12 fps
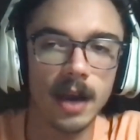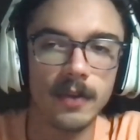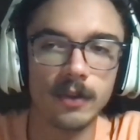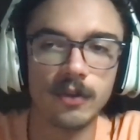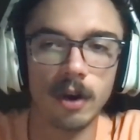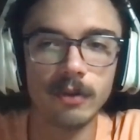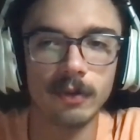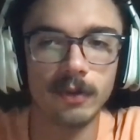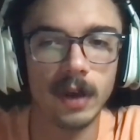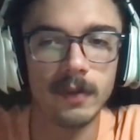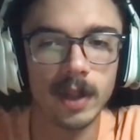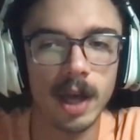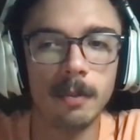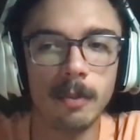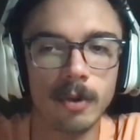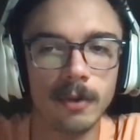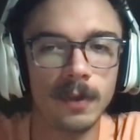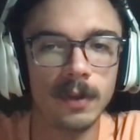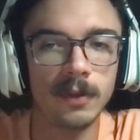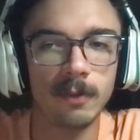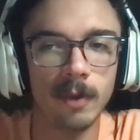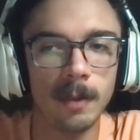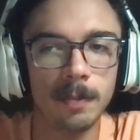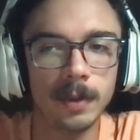Yeah, the Chargers have a lot more
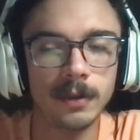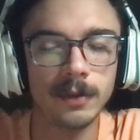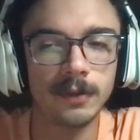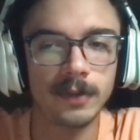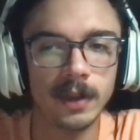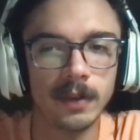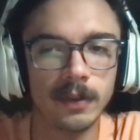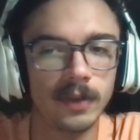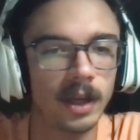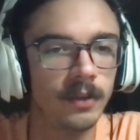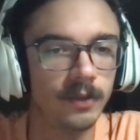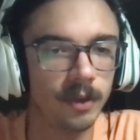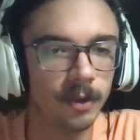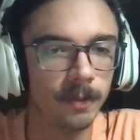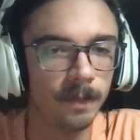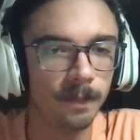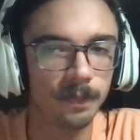defensive weapons than the Saints do.